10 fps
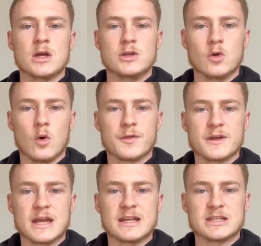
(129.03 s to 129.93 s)
North are
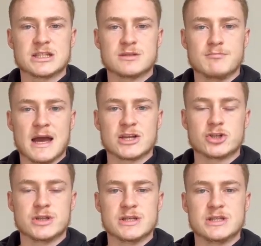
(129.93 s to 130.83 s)
getting
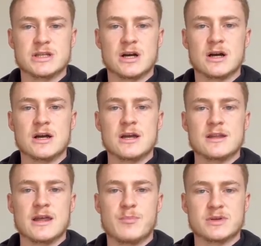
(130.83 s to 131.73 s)
smashed this year.
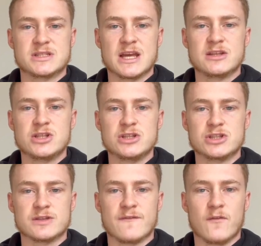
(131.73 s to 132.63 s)
Their percentage
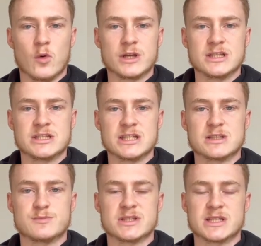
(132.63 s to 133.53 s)
is
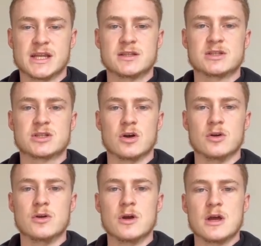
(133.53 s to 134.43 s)
46%,
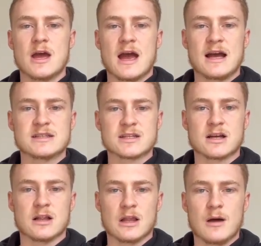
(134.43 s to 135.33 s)
so as a
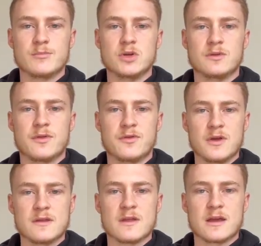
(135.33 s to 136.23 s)
club, you'd
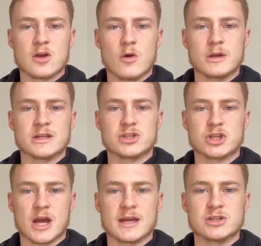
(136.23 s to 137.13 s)
think they're going to
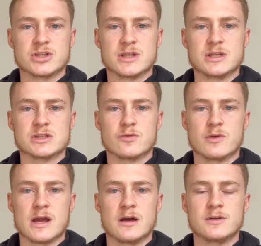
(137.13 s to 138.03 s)
change things
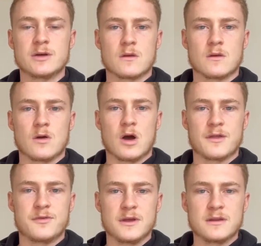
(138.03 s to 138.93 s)
around. I
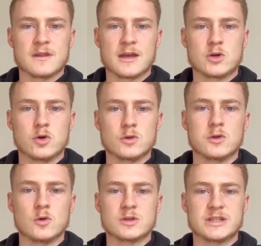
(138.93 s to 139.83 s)
think they could
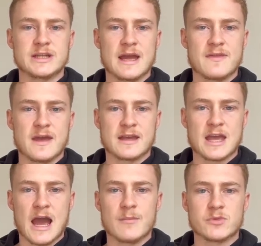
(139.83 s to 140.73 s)
look to get their
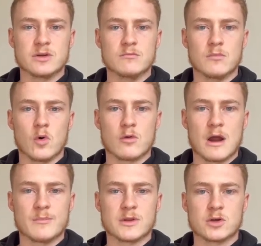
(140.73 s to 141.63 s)
captain more
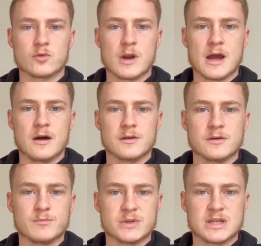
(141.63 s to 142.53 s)
up the
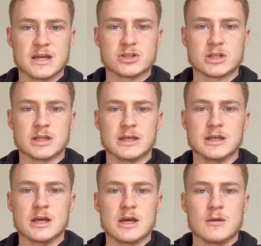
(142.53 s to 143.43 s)
ground,
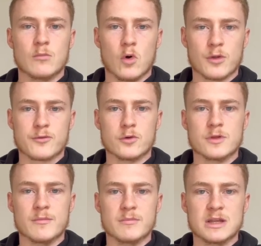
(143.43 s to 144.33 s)
potentially more through
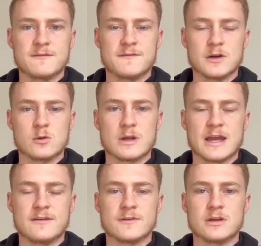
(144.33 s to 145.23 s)
the midfield
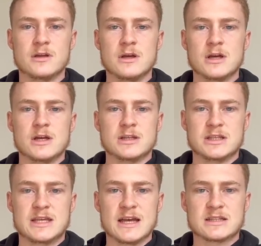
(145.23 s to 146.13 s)
even, to
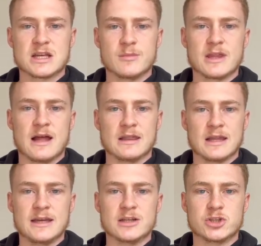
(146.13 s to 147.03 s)
get some of that
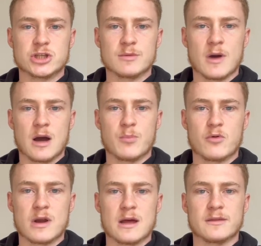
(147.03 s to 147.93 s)
leadership up
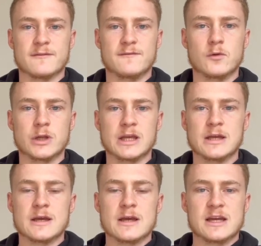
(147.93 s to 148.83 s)
around the
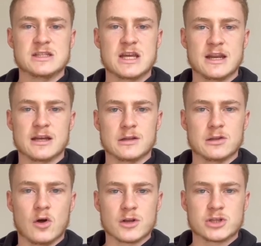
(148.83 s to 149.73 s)
footy. He's getting a
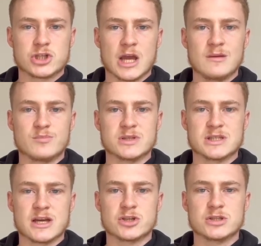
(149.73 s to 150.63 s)
lot of cheap
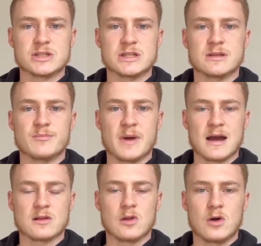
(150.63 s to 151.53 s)
possessions in the
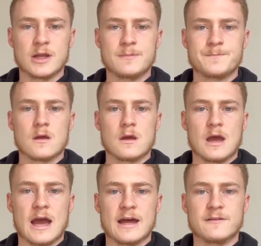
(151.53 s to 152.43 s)
back line.
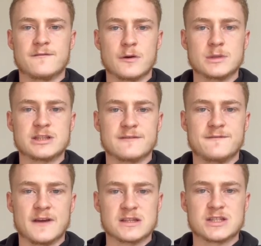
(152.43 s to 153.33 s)
And from a
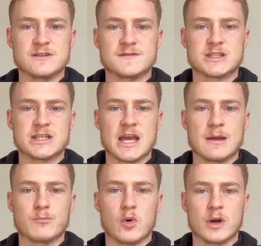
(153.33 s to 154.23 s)
defensive
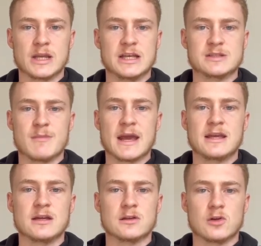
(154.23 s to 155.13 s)
standpoint, he's
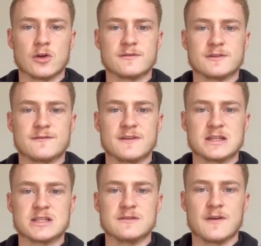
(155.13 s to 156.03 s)
making a lot of
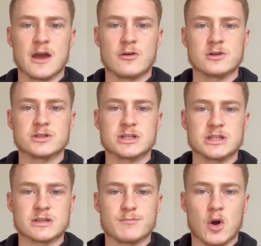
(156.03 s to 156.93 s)
defensive errors.
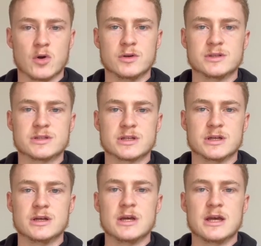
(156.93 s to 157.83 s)
His opponents
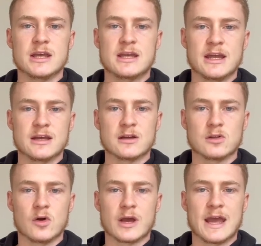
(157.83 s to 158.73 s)
are getting a
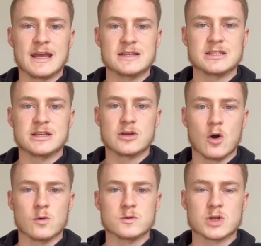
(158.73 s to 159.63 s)
lot of easy
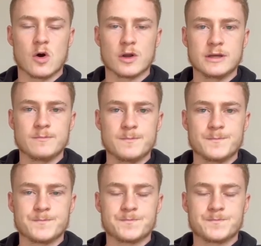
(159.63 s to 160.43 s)
goals on him.